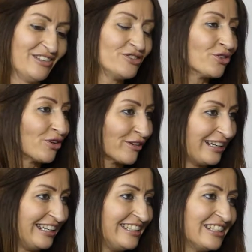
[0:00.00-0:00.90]

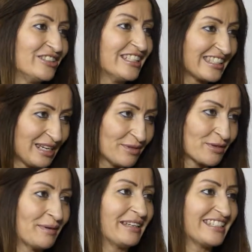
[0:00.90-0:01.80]
Dory, just keep
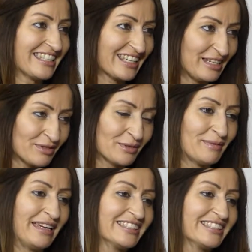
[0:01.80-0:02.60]
swimming, just keep swimming.